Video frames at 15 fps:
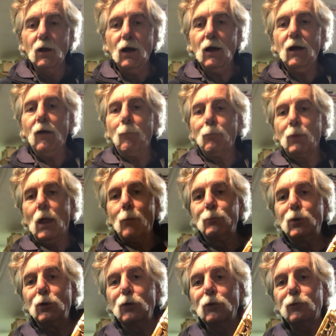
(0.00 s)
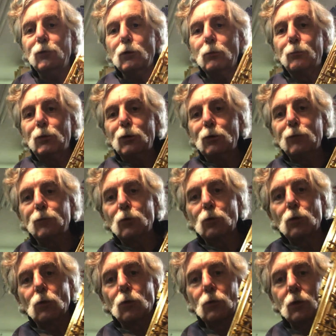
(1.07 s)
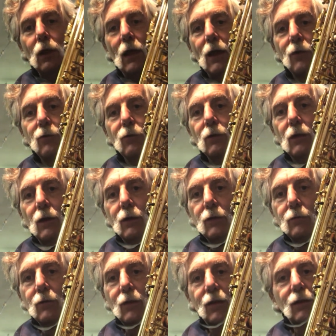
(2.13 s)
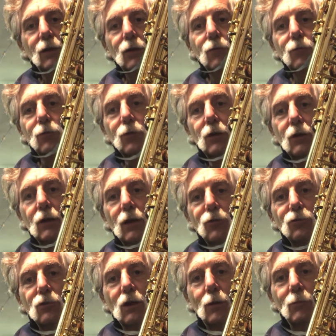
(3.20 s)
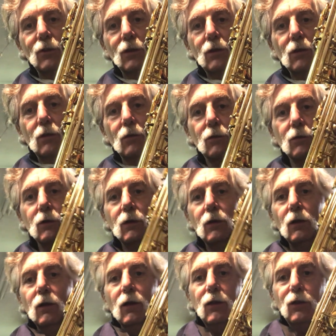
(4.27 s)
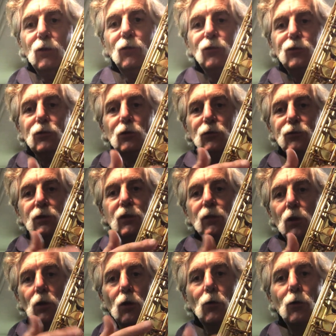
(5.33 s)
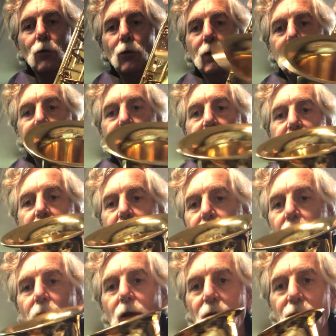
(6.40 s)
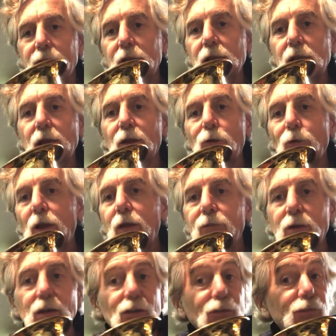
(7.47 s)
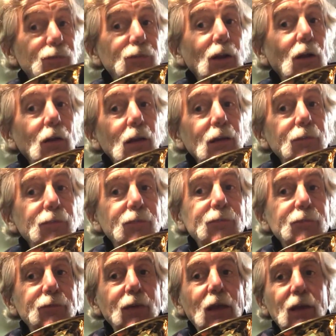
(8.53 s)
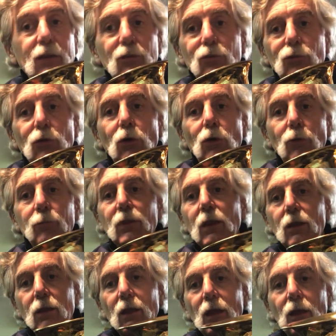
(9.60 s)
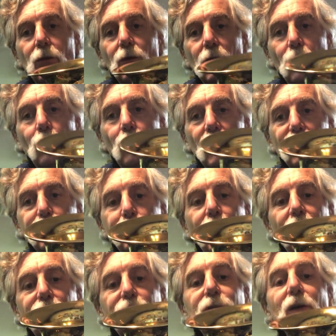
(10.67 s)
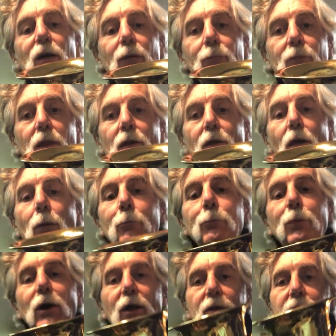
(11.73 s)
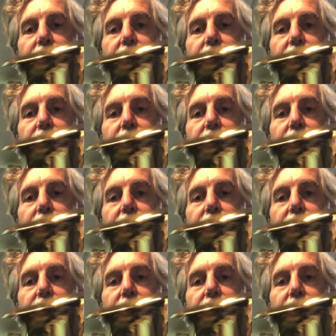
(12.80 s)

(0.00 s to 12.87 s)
A beautiful, beautiful gold lacquer on it. They did a very nice job on the color. You can still see the logo and everything. The engraving is fairly faint, so it was buffed some, but